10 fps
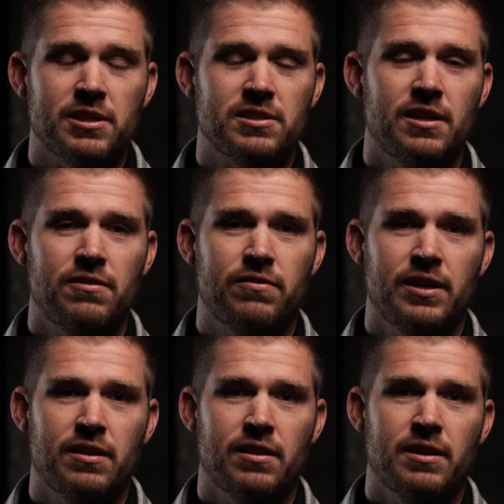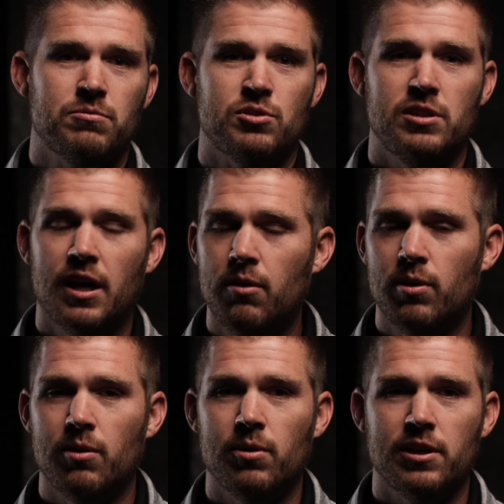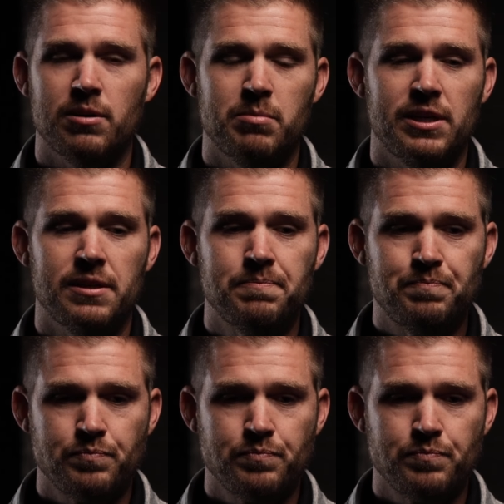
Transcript: myself. That, that was not where I wanted to be.